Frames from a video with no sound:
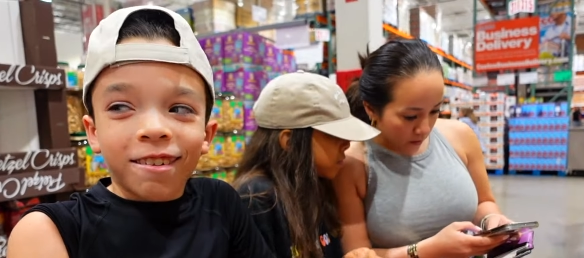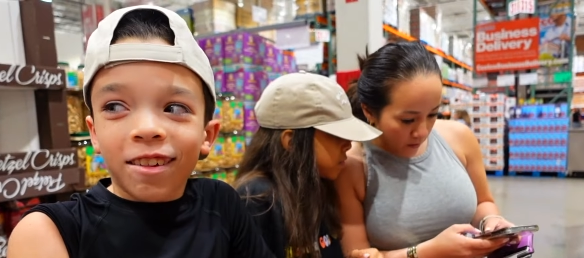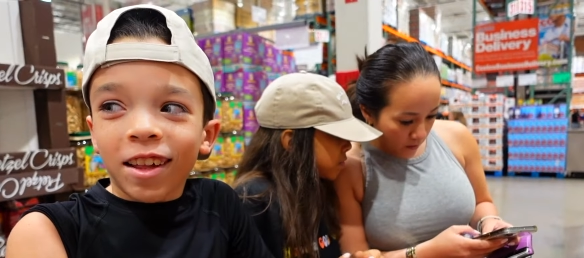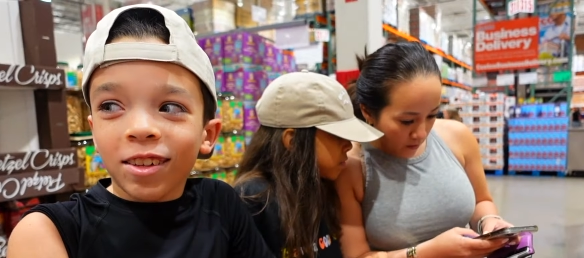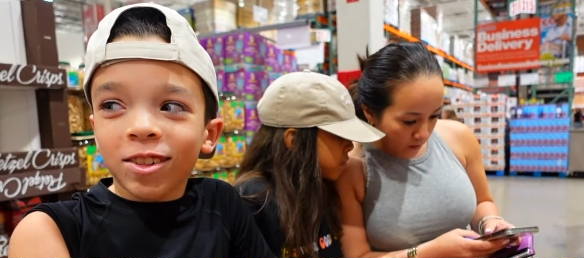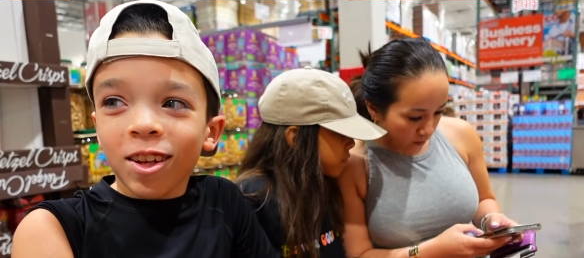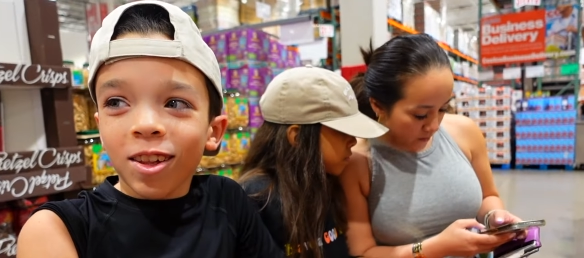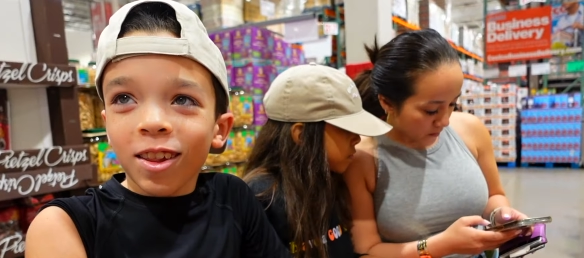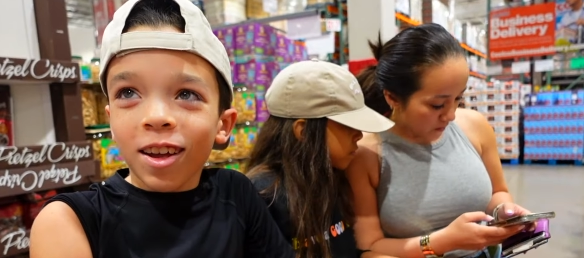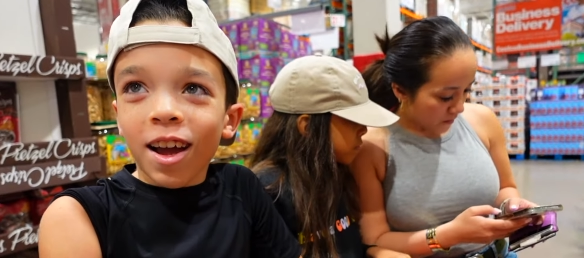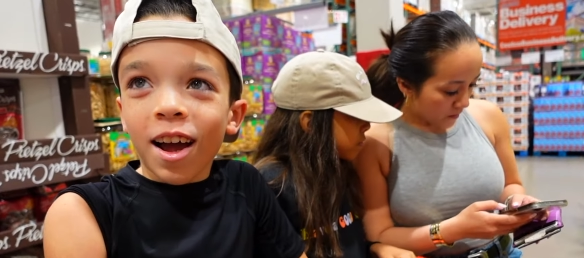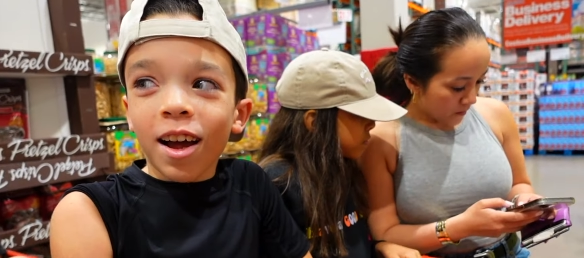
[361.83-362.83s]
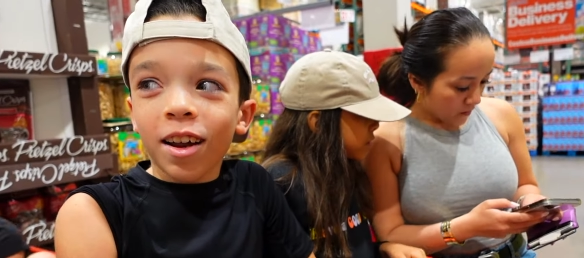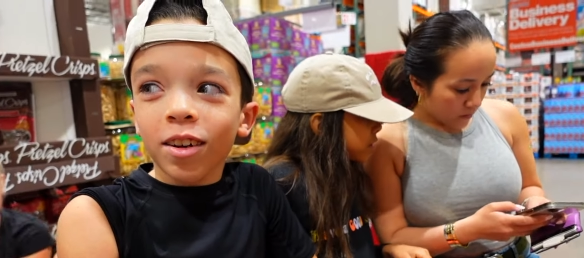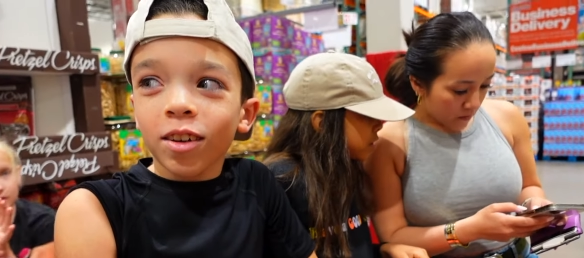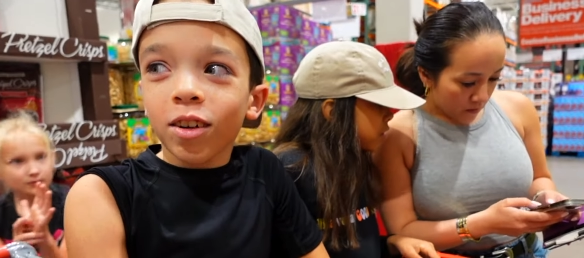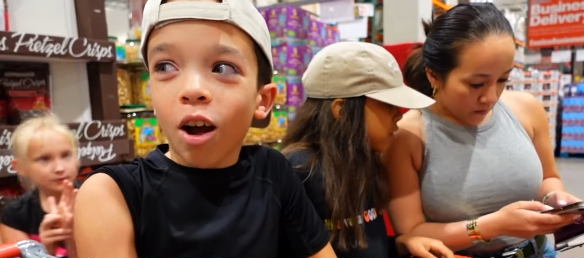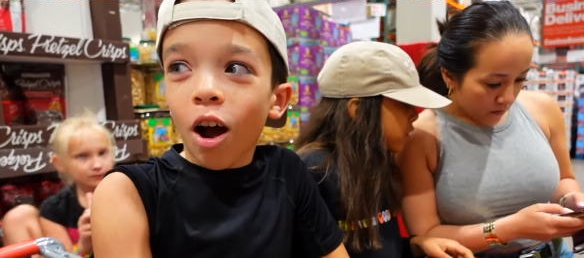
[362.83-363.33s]
Speaker 1: They said they had
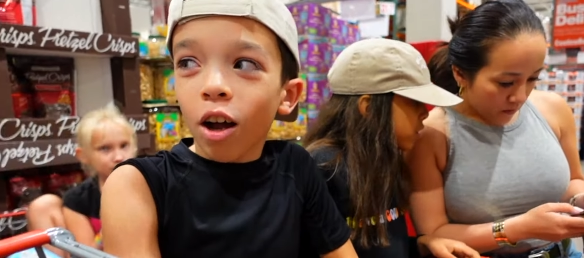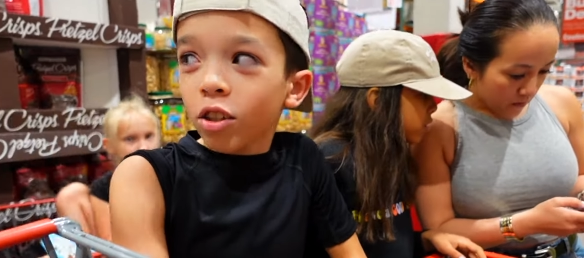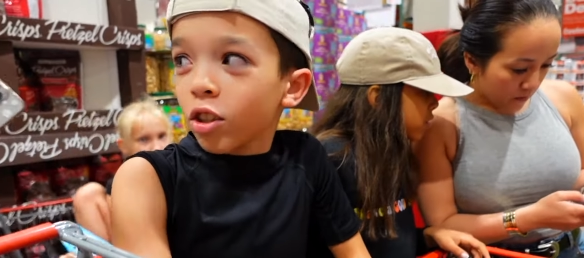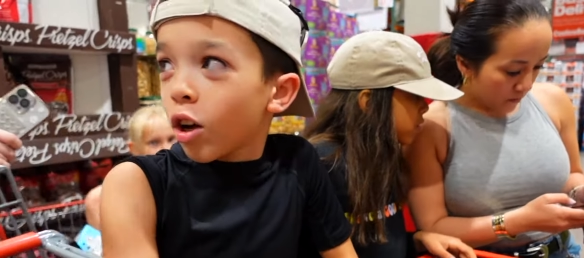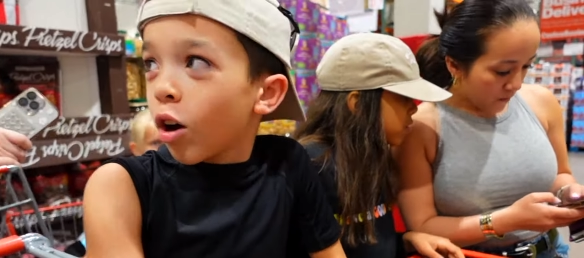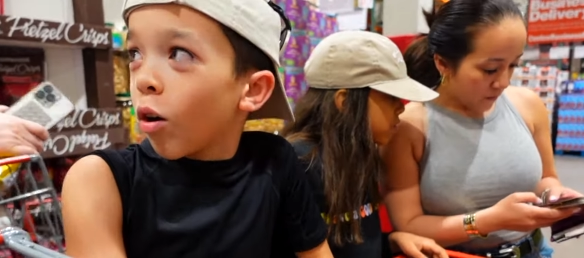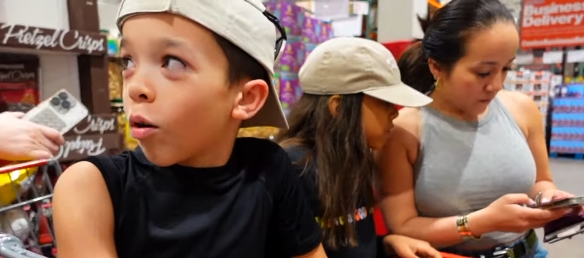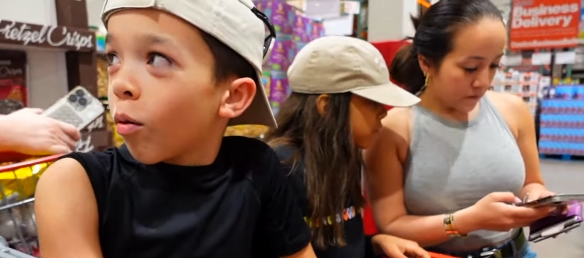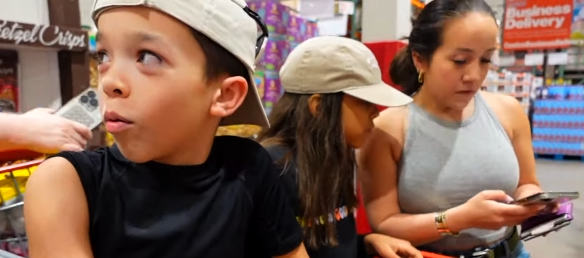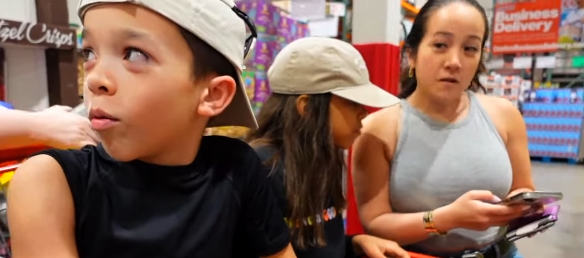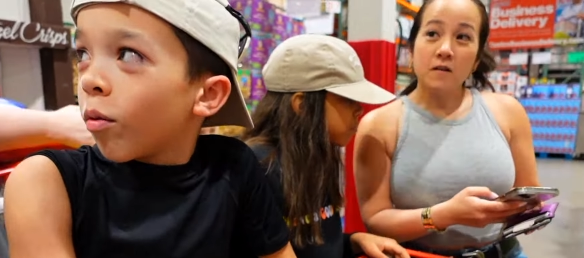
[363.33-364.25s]
a Costco.